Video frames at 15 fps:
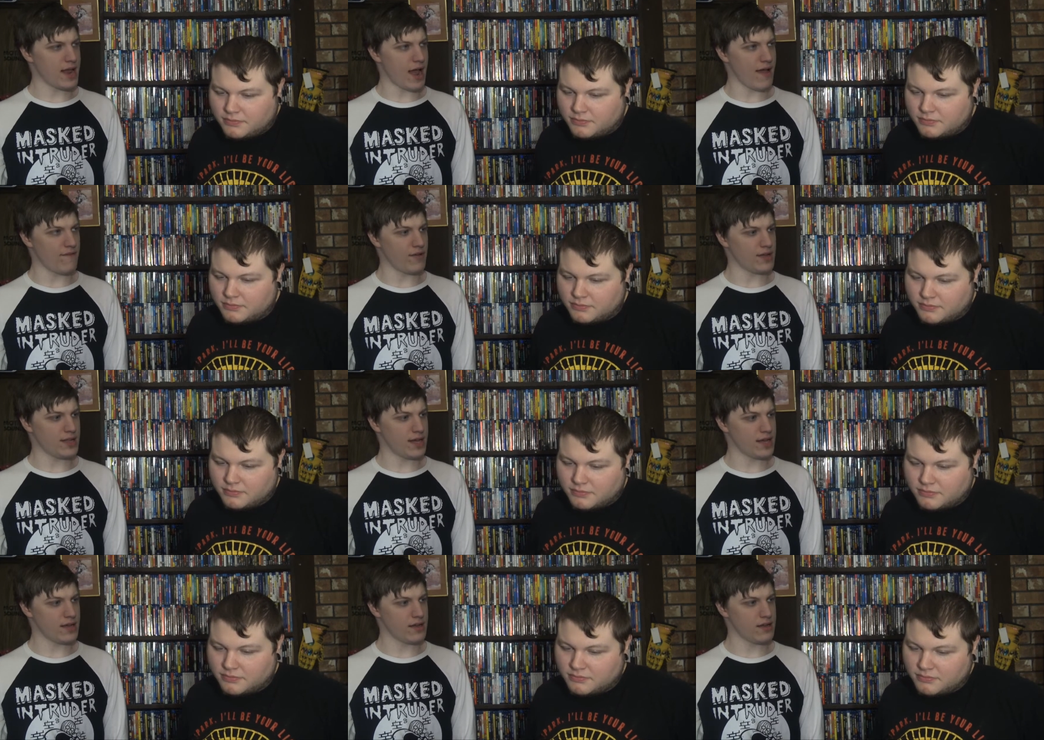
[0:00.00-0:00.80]
Speaker 1: guy, I feel
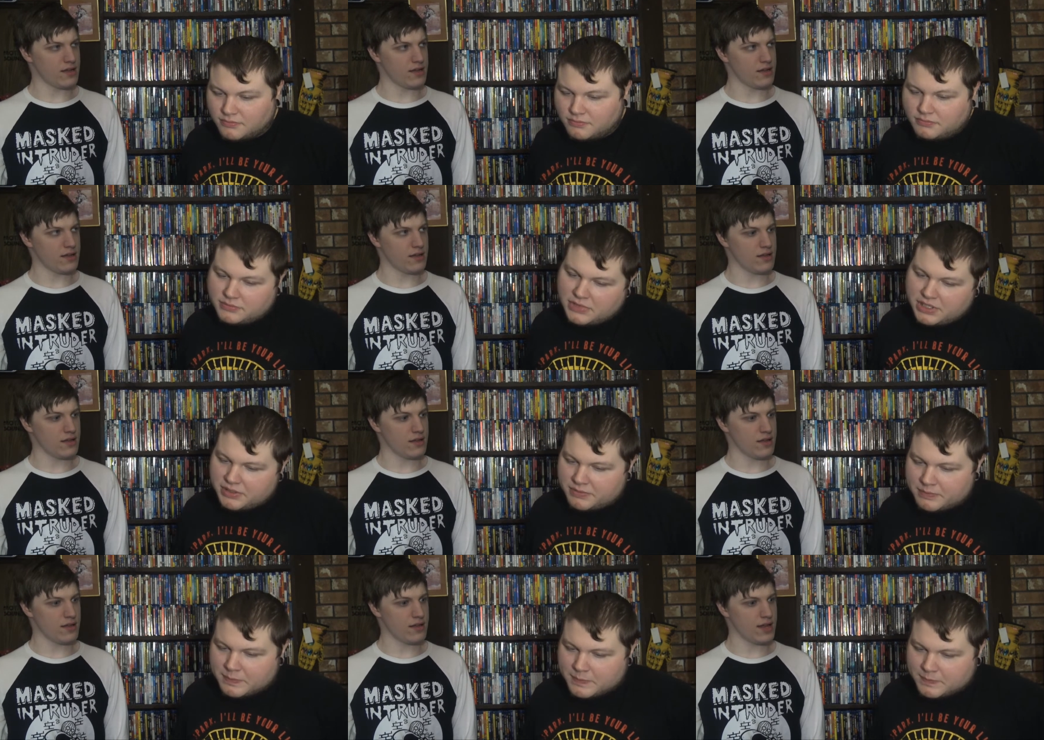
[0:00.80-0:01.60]
like. Yeah.
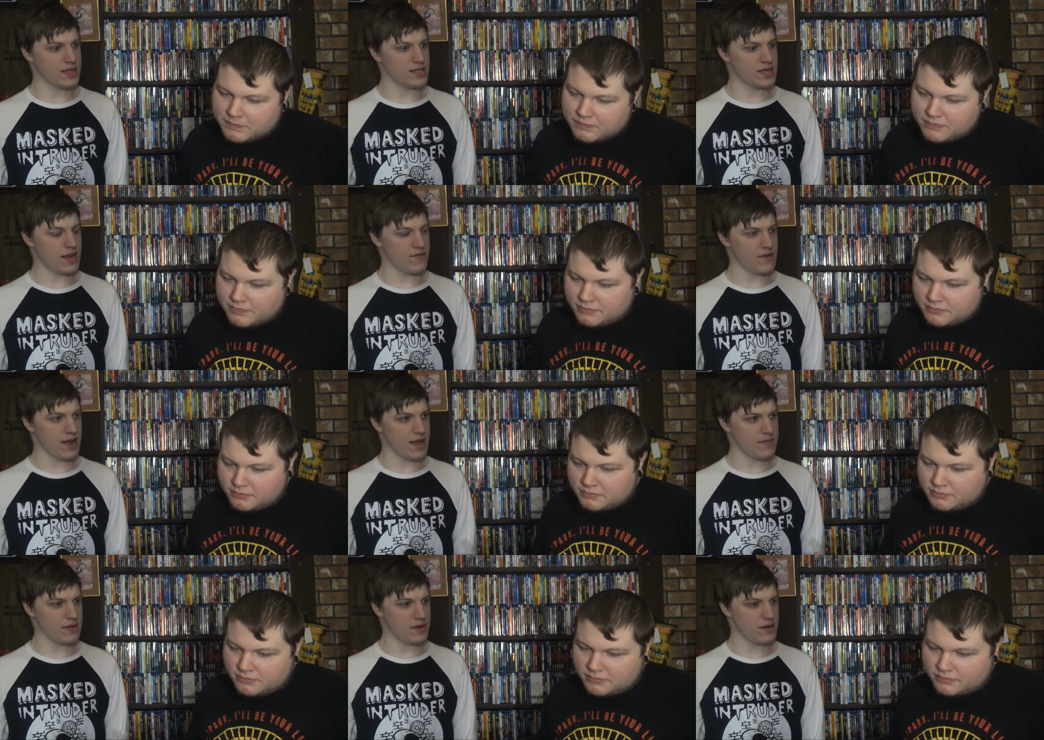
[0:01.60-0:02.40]
Has it ever
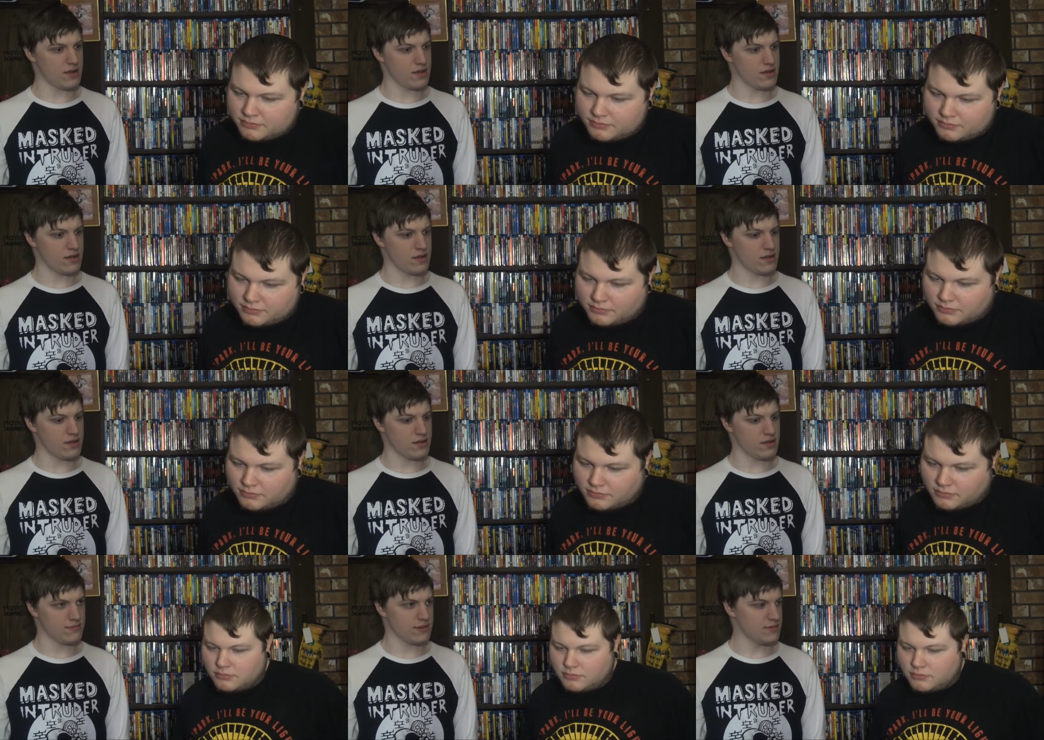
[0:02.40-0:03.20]
happened?
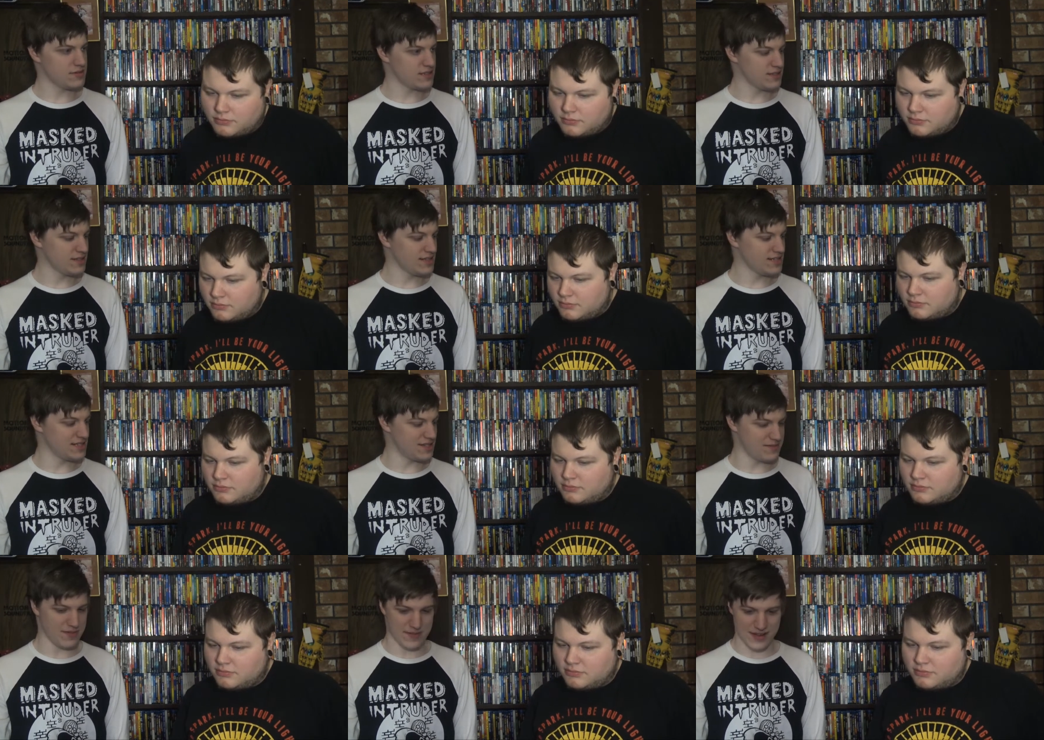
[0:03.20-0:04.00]
What was
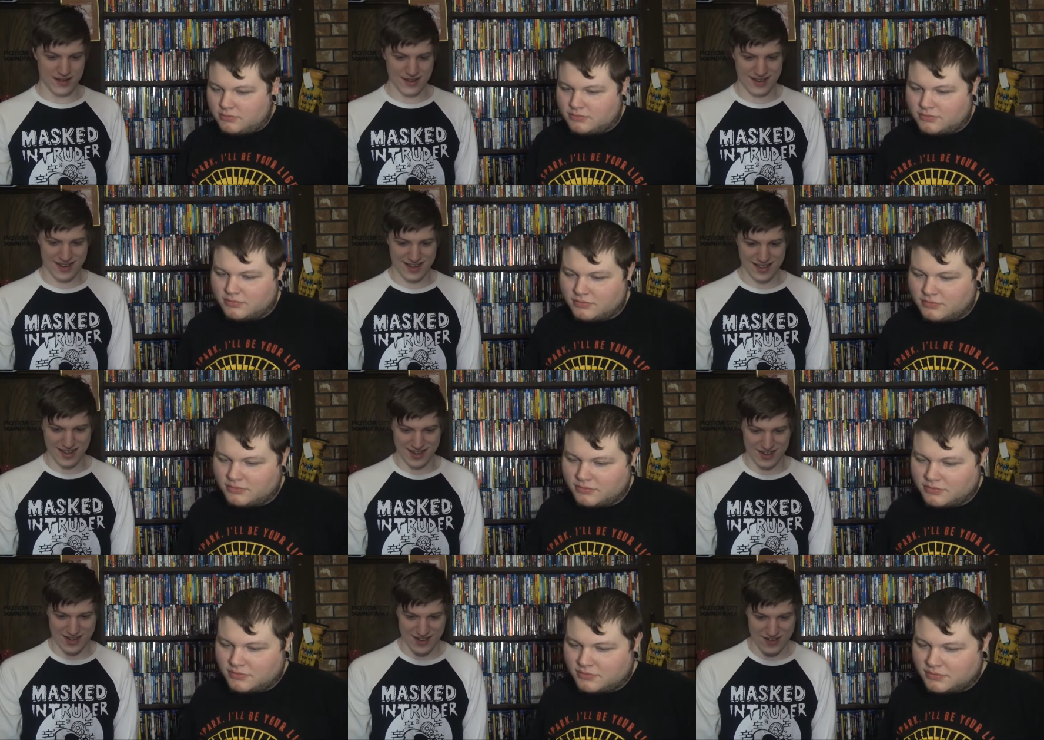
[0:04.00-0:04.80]
Elysium about? I
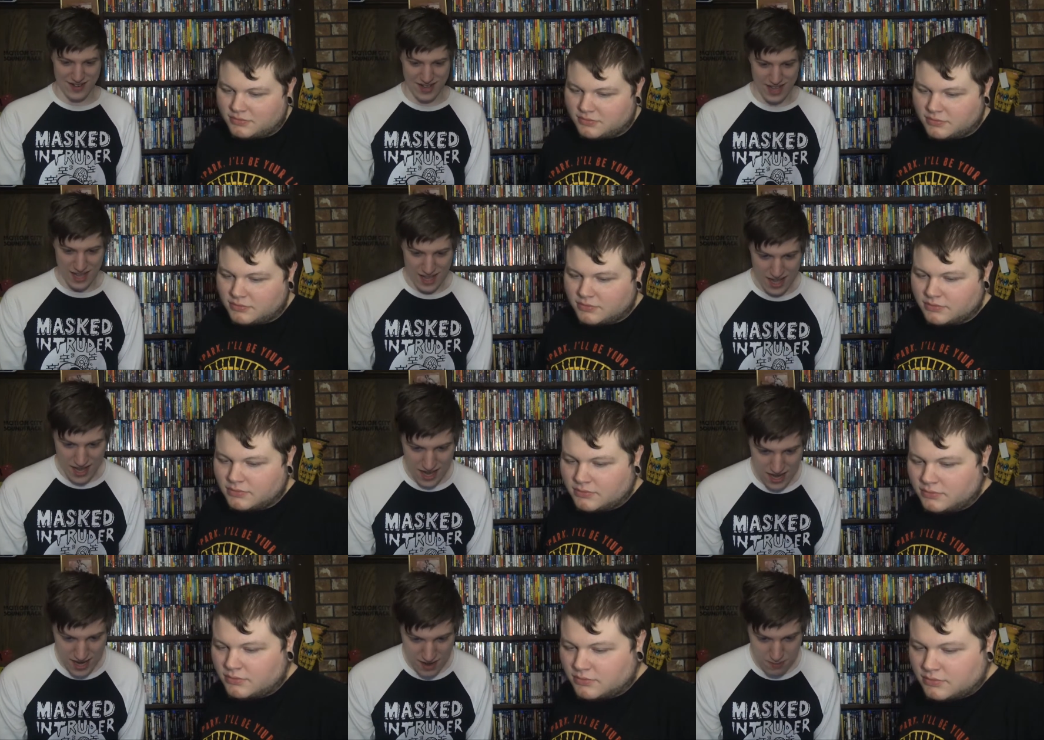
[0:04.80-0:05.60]
don't
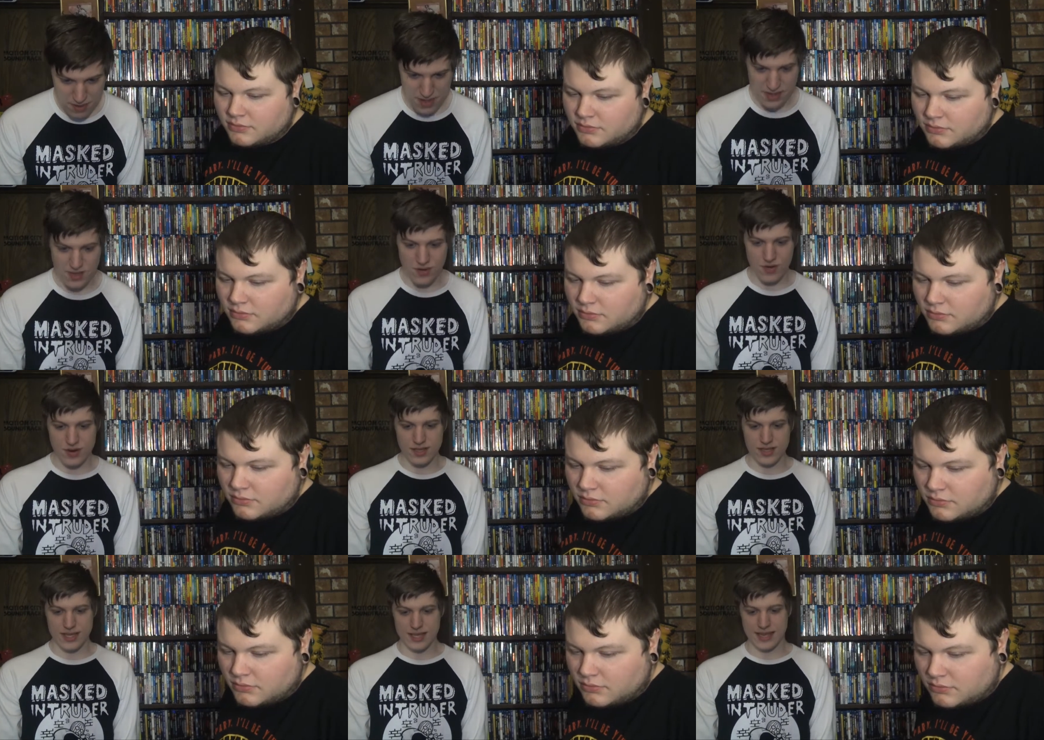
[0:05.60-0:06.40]
know. Ben Lord
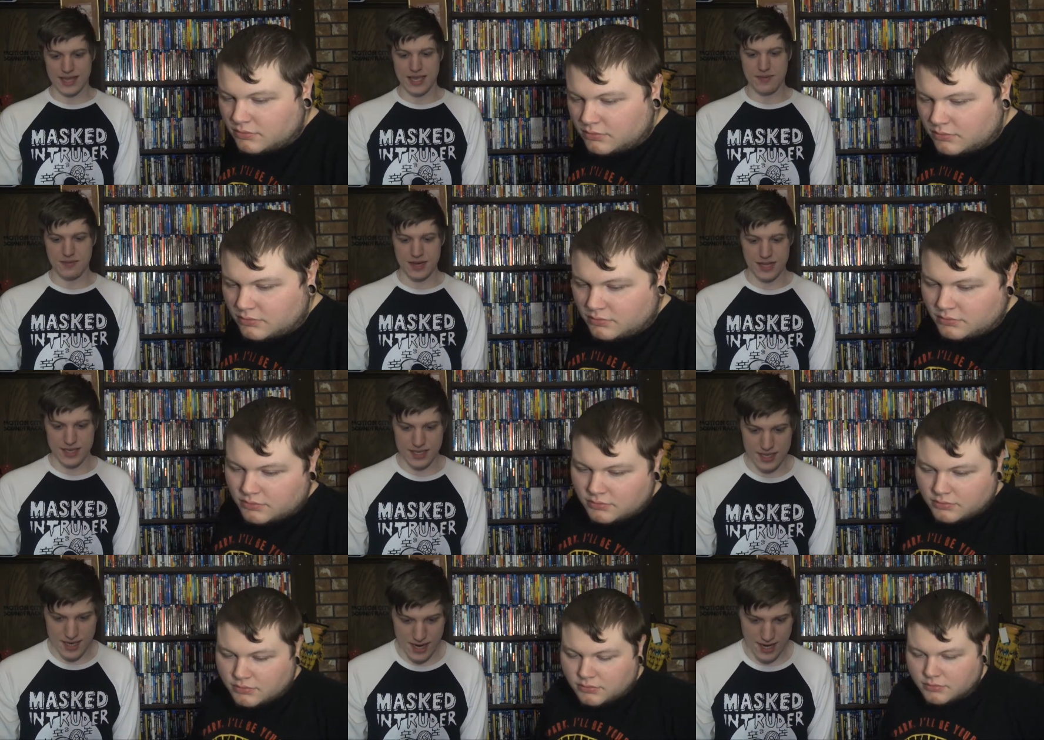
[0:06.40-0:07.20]
said Liam
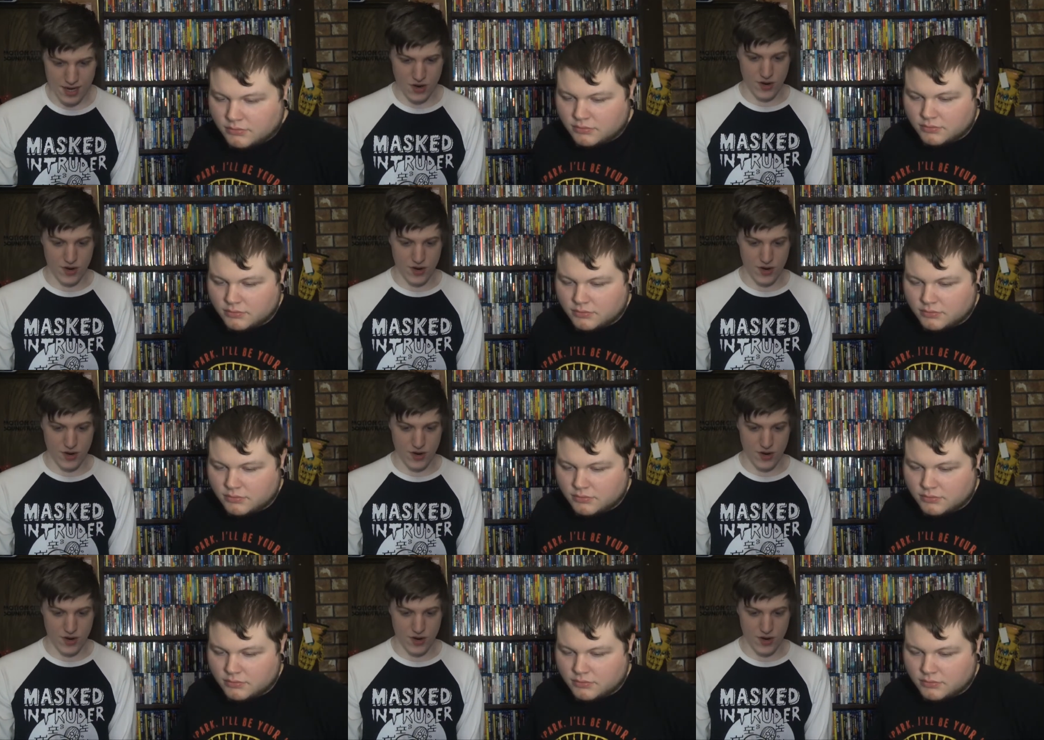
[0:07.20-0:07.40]
Neeson and